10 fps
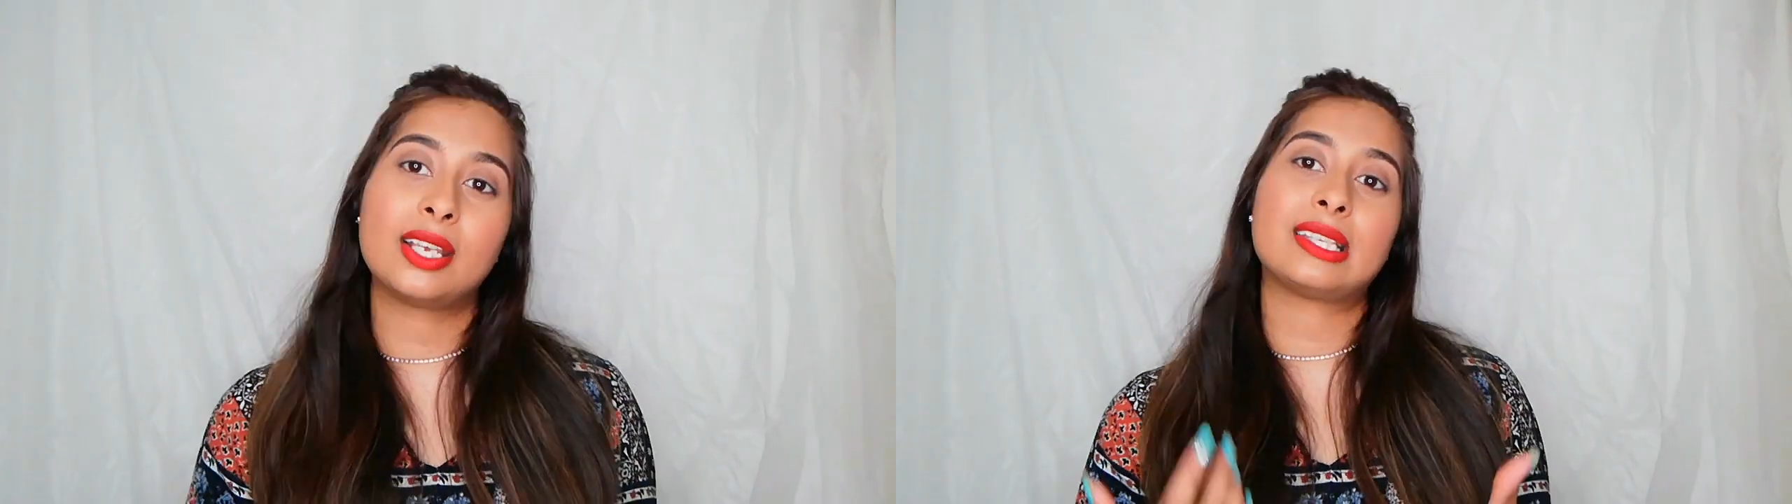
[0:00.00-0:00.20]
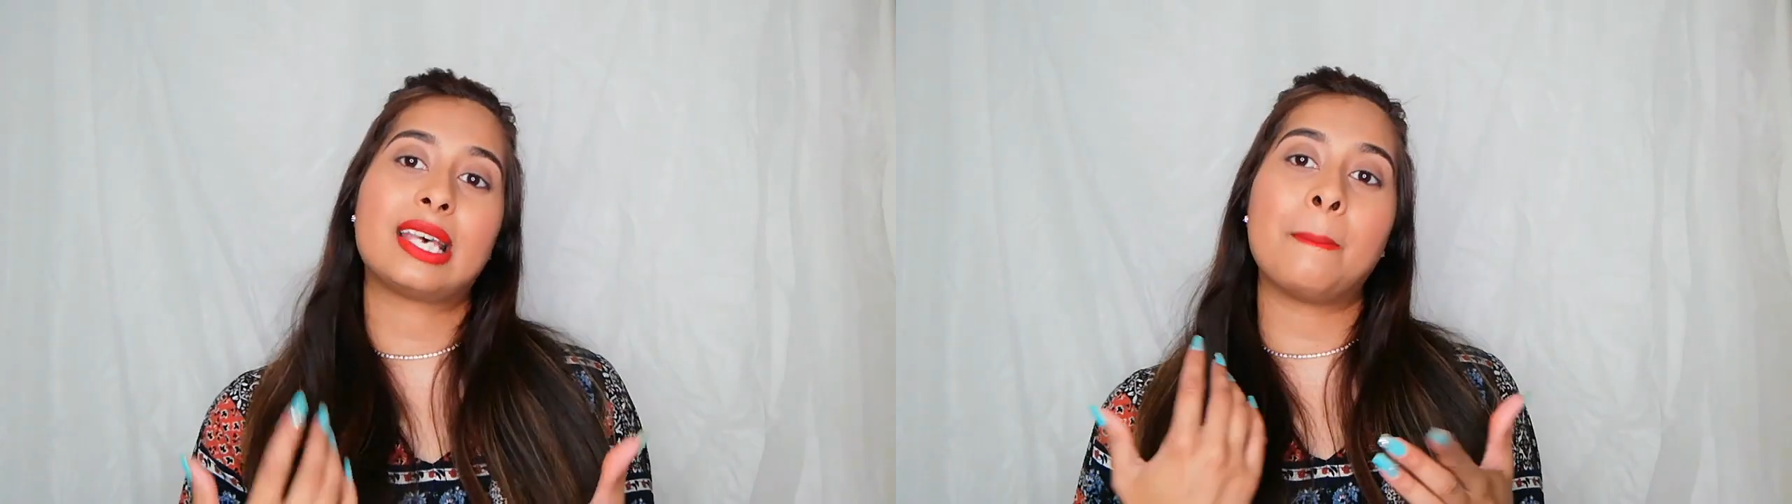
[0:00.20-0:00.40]

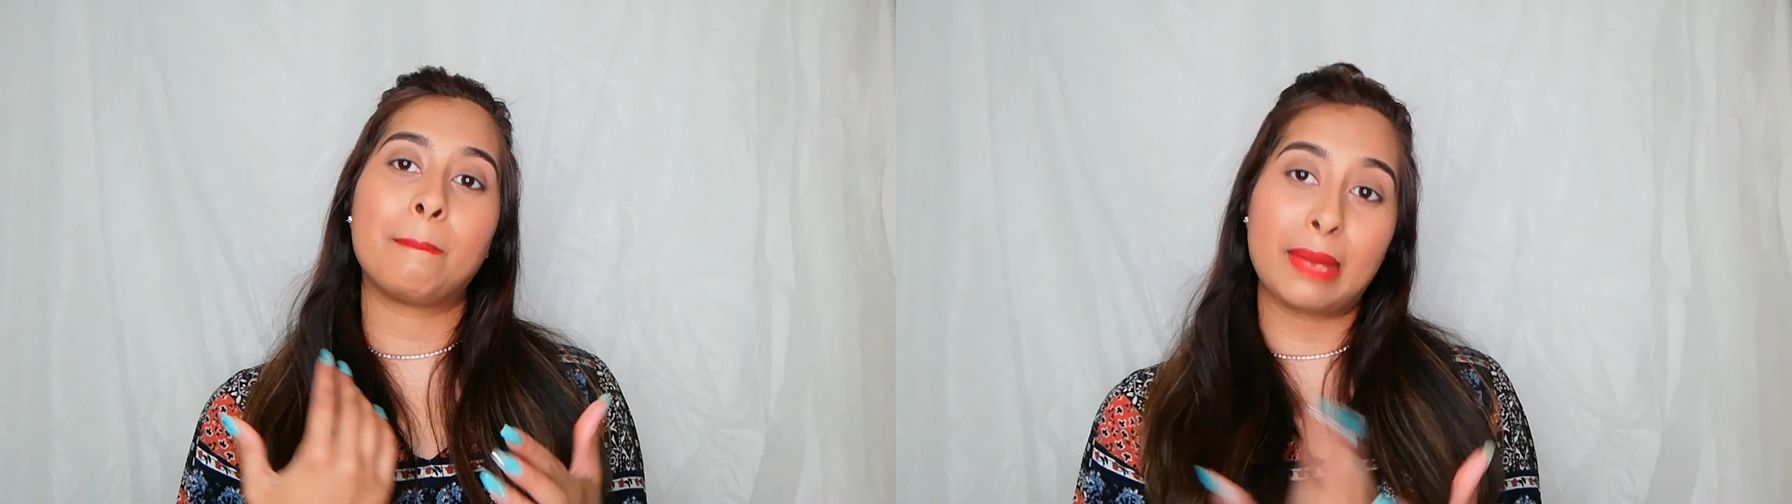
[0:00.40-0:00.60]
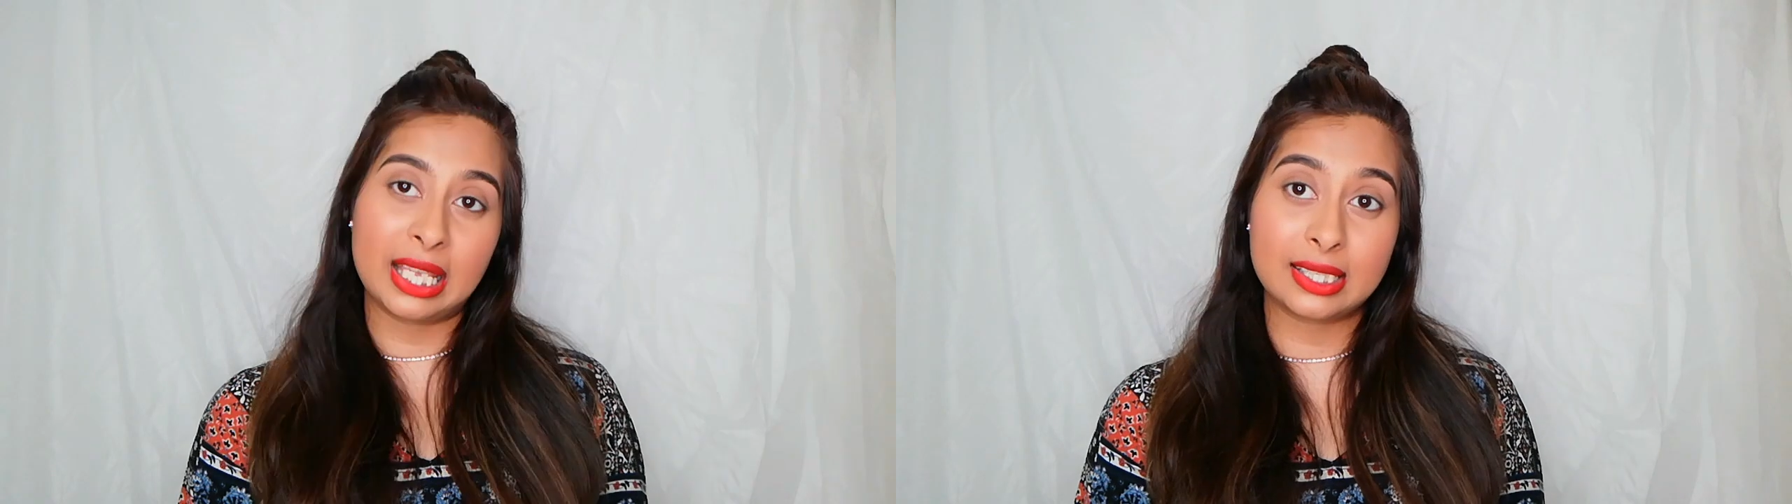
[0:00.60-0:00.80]
is
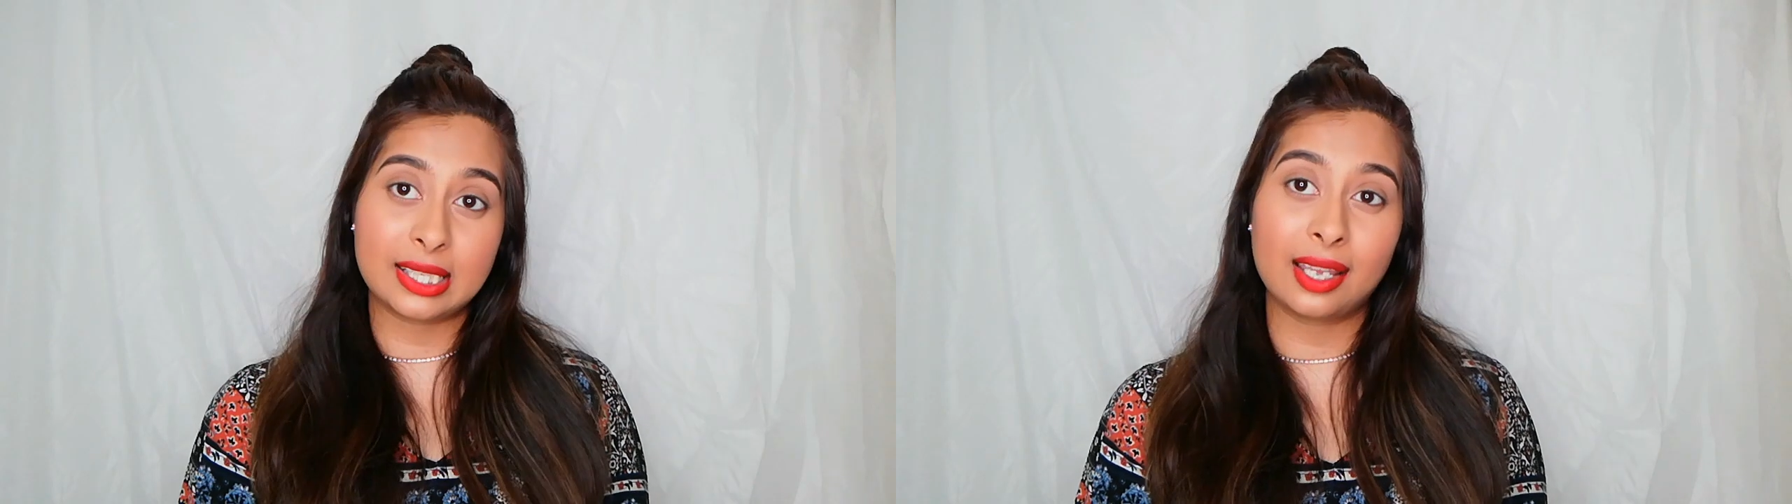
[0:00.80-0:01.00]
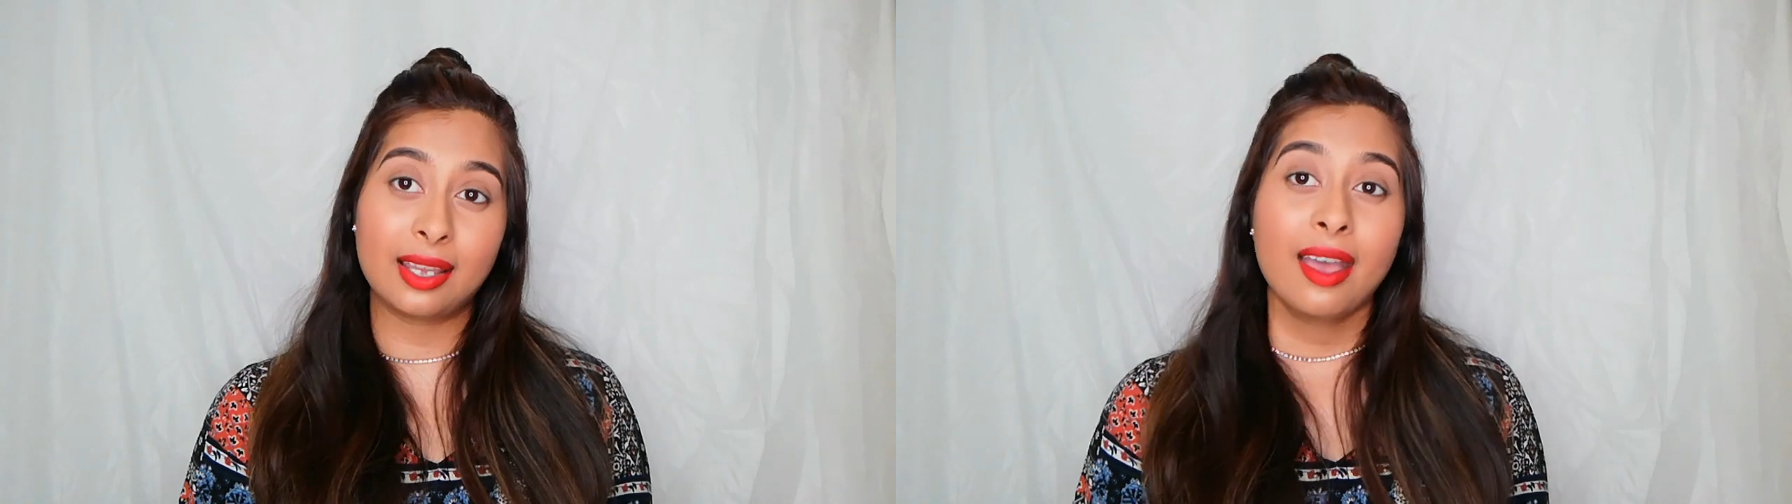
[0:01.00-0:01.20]

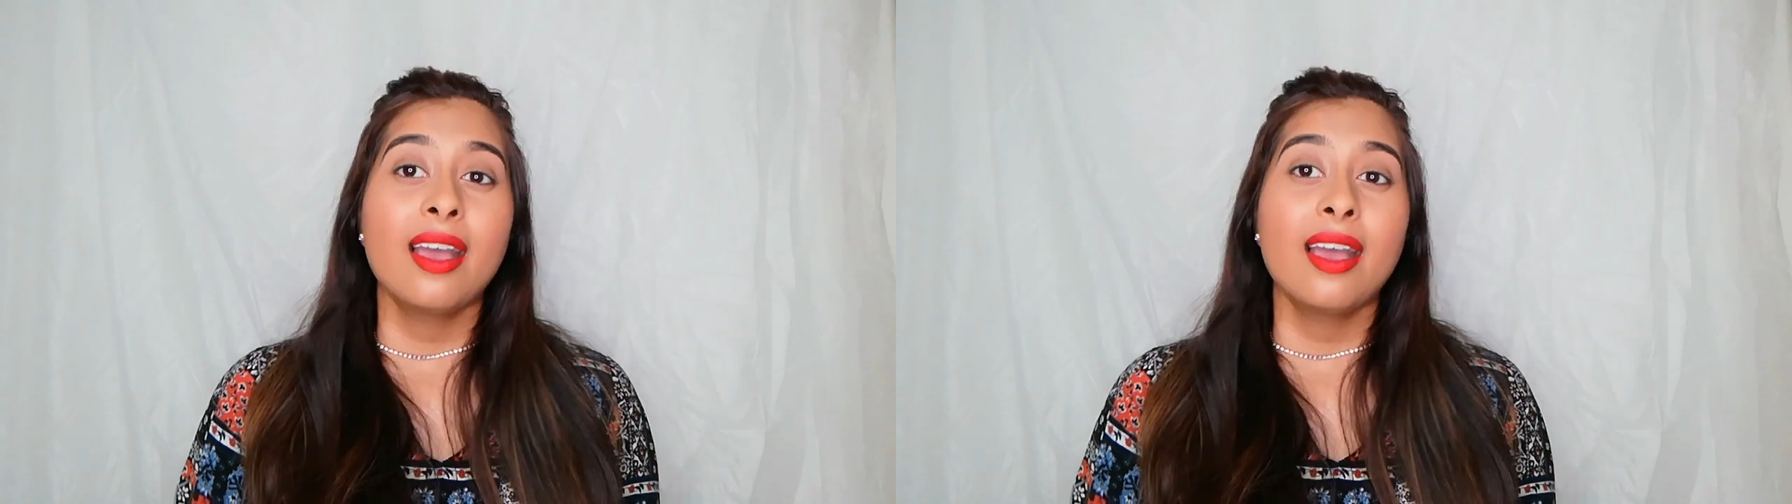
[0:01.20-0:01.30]
amazing.